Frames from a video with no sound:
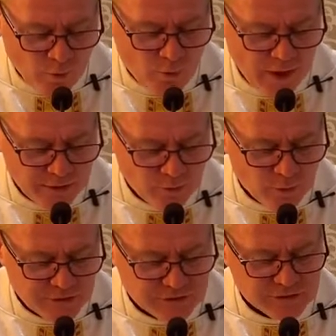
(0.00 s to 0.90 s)
what
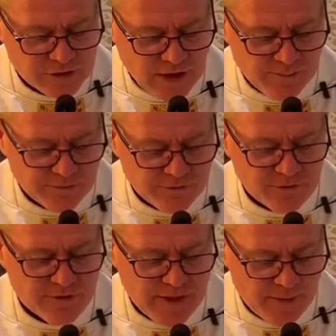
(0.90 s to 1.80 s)
was to come for
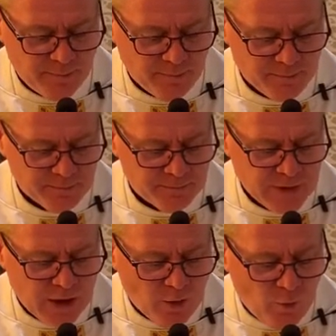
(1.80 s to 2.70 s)
them.
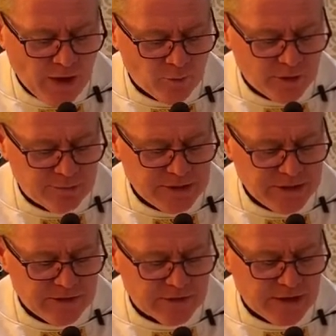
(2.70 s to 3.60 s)
What would
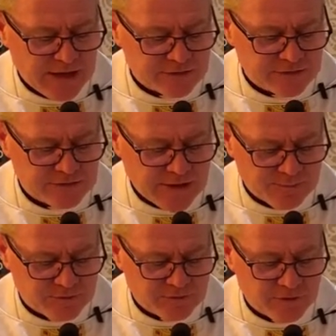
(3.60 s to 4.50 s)
be the next
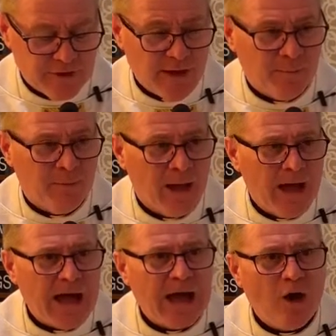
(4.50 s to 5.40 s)
steps for them?
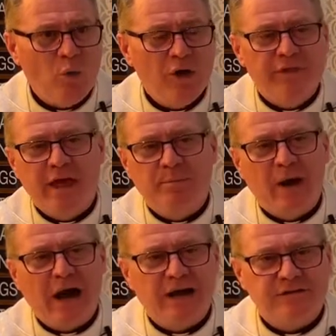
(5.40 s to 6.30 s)
How would they
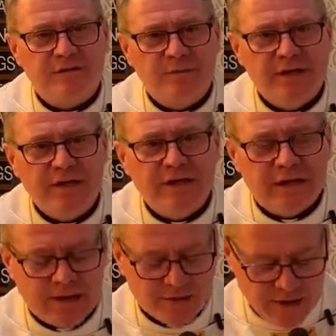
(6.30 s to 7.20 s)
possibly
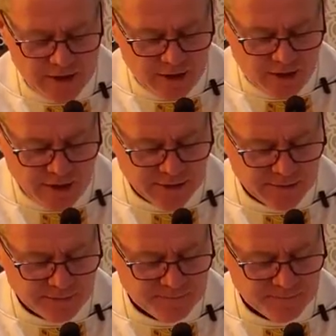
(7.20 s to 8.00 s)
carry on?